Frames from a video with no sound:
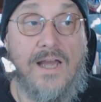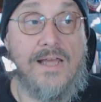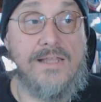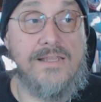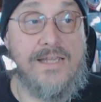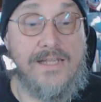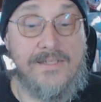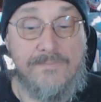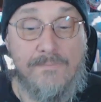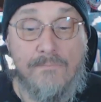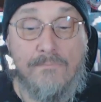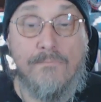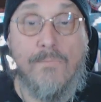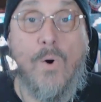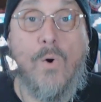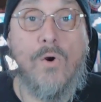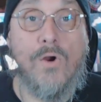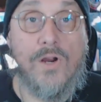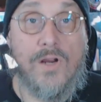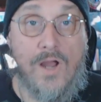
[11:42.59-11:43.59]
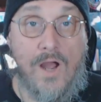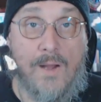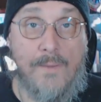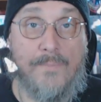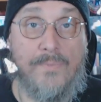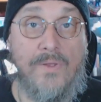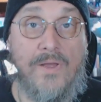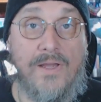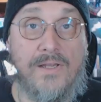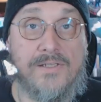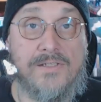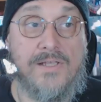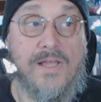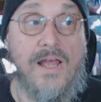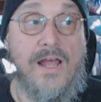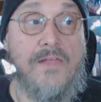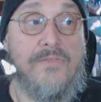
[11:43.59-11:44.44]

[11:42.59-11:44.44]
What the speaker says: I think it's more complex